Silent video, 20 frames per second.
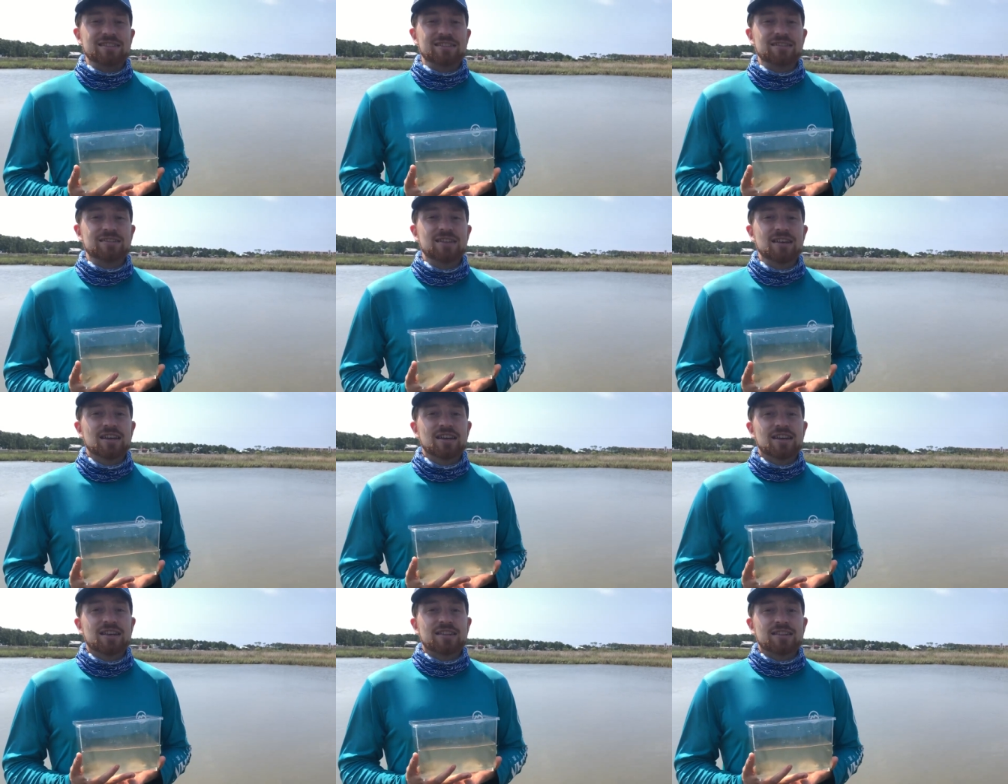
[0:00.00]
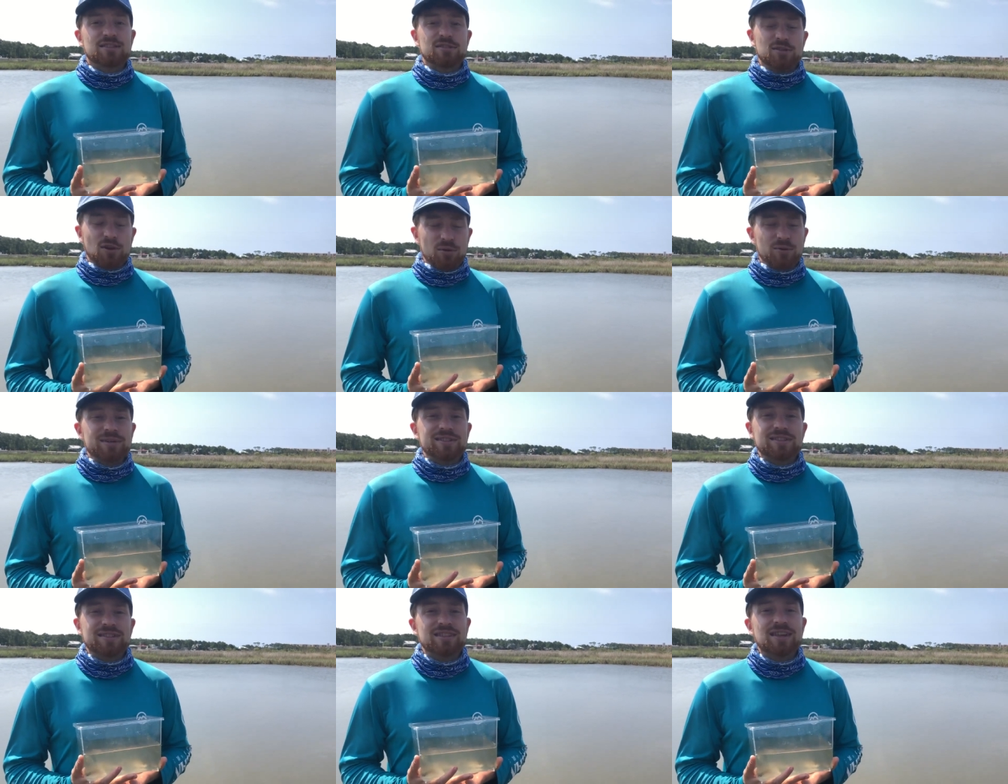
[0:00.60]
And there's
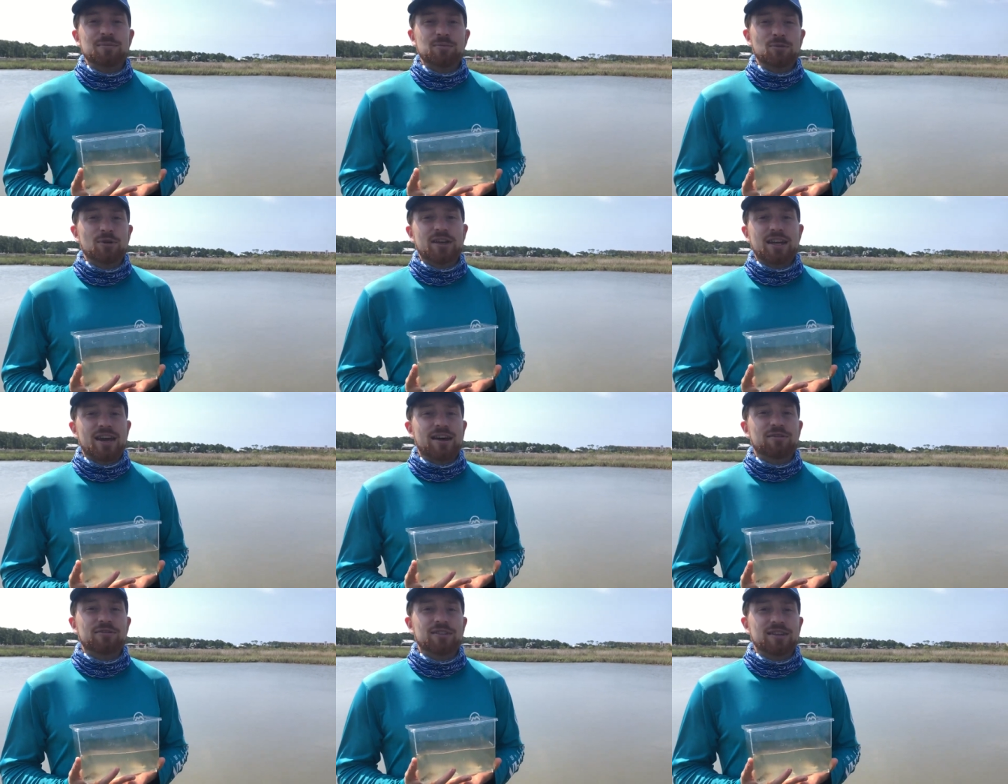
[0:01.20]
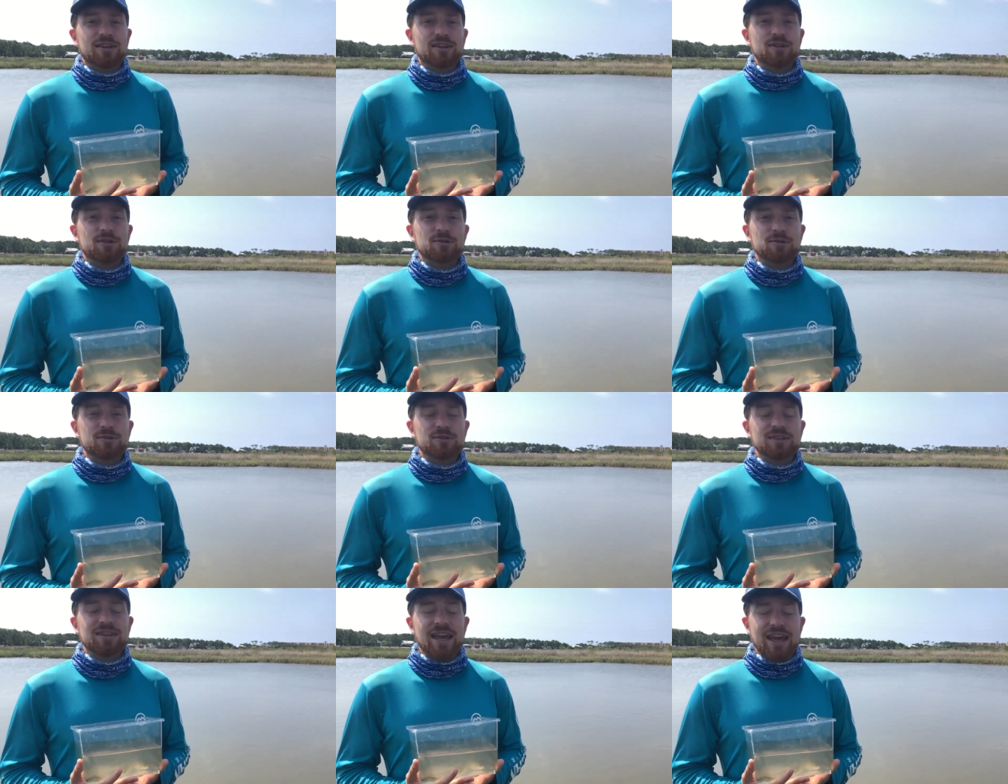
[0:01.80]
always someone out there
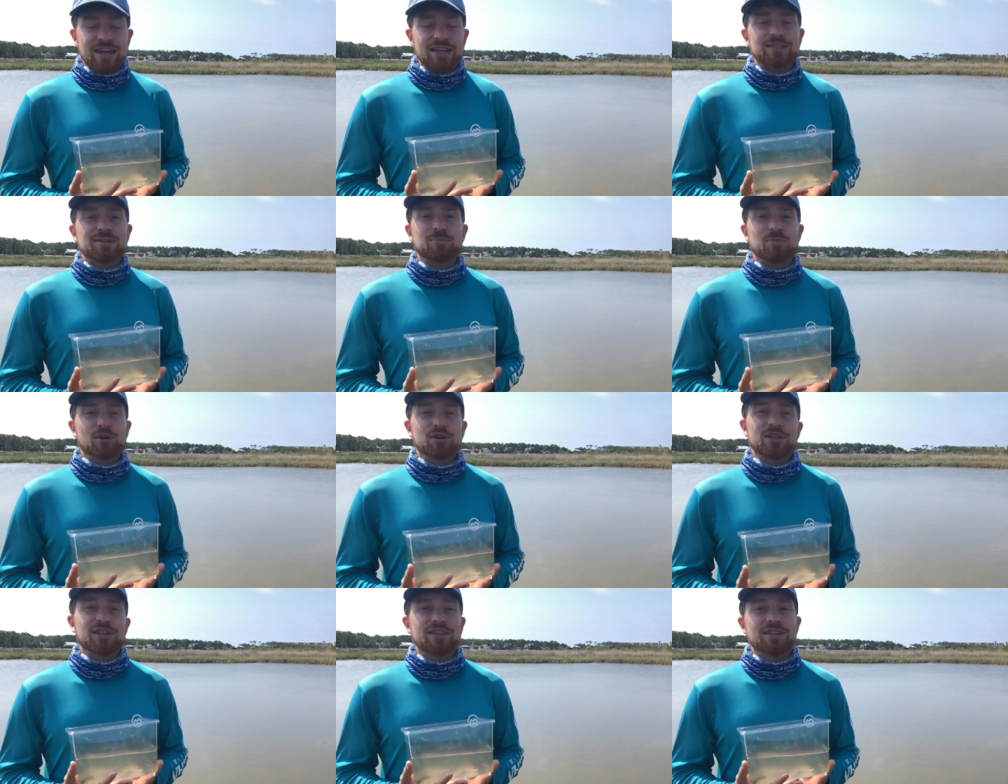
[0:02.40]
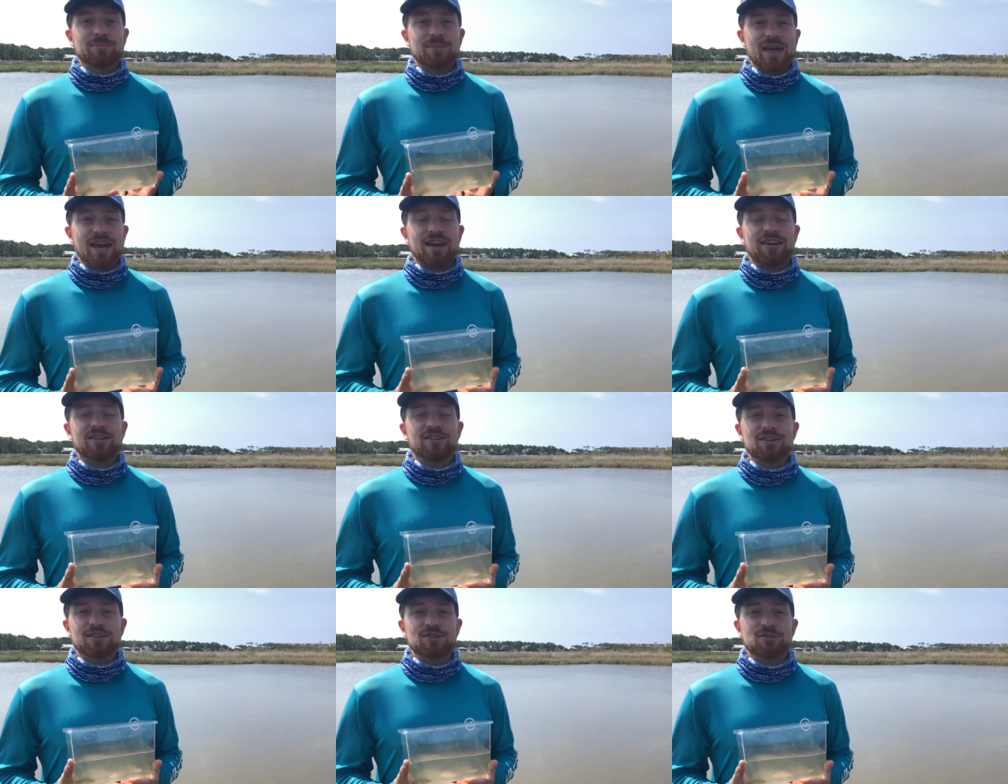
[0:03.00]
who's an expert in the
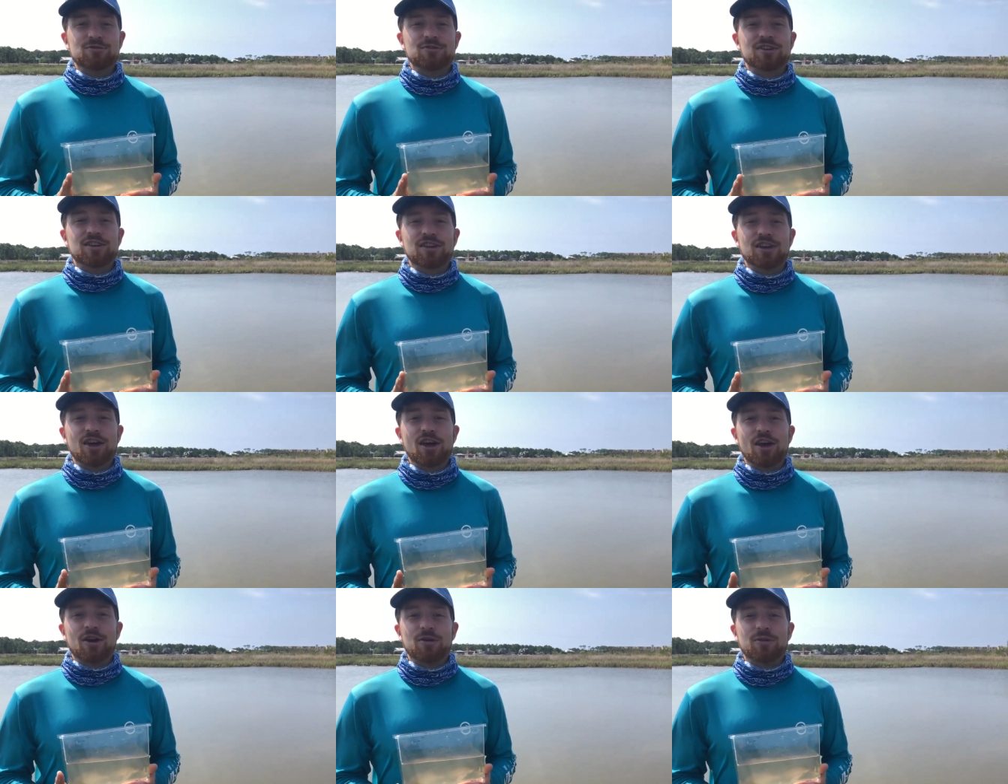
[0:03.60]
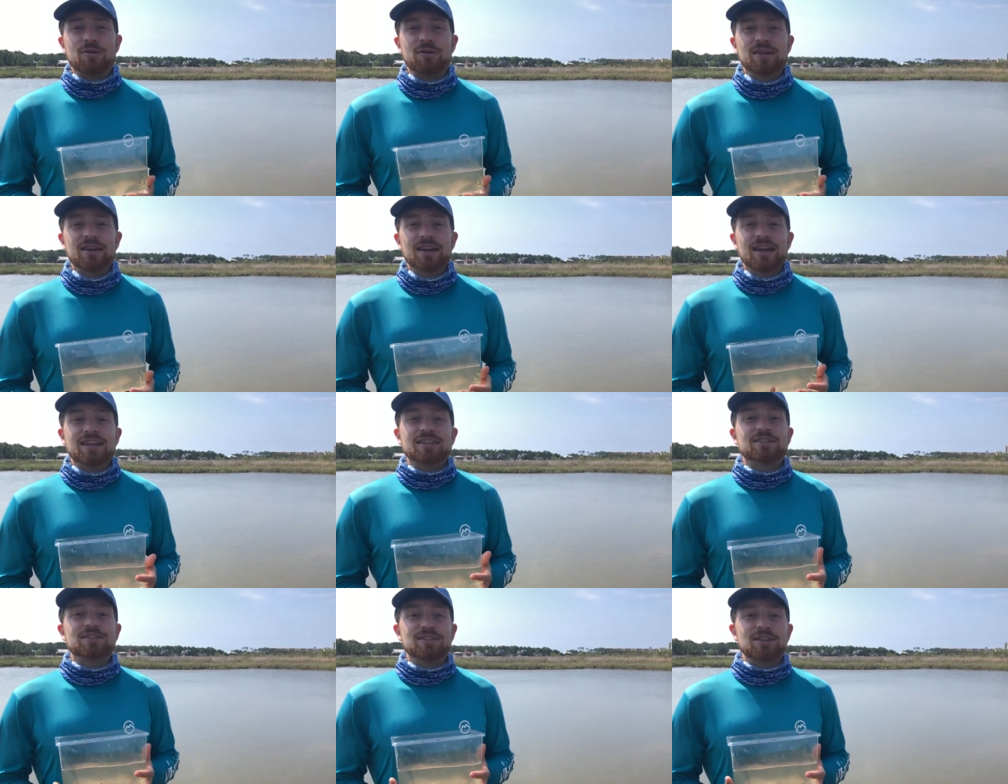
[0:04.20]
matter and you can go.
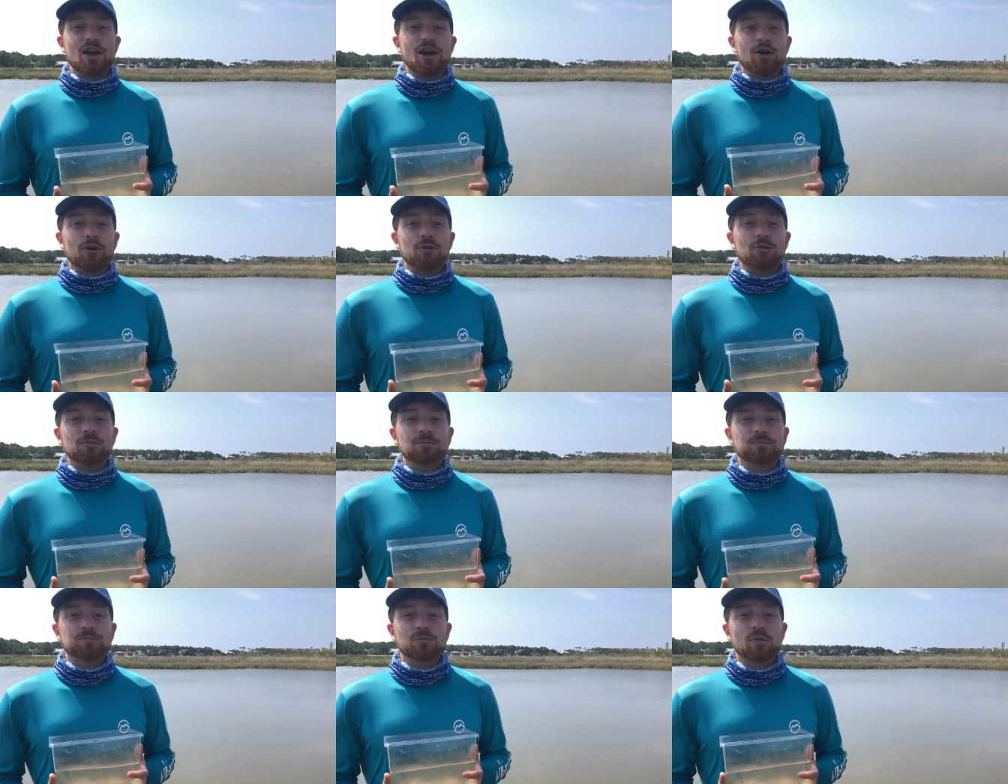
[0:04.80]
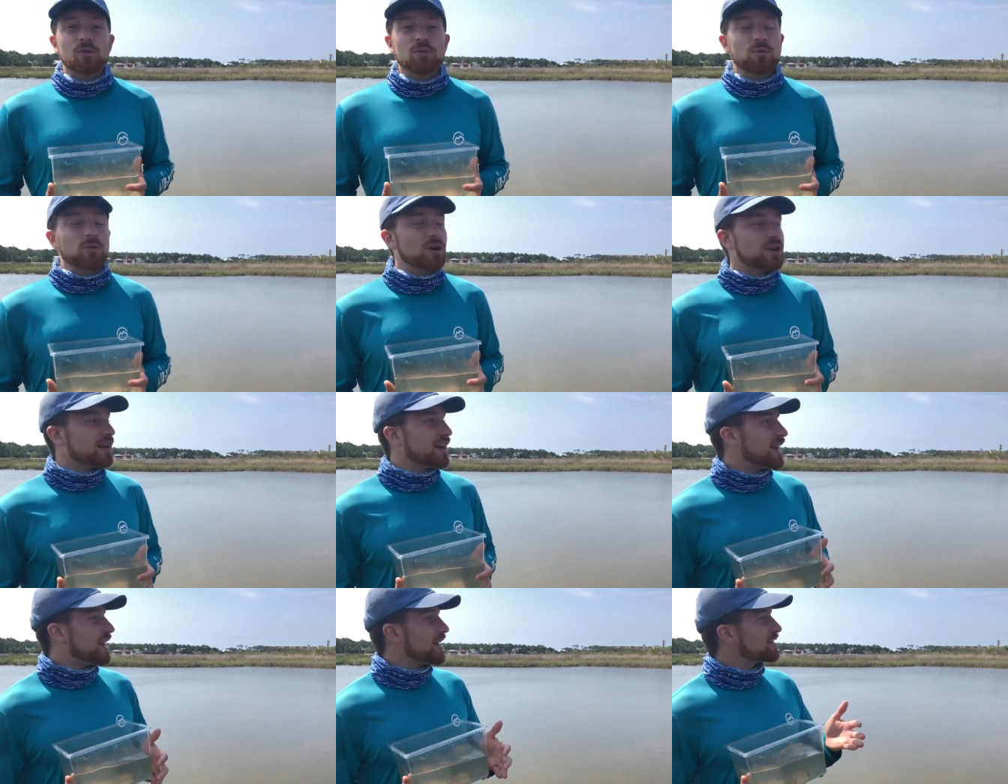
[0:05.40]
And so, we're going to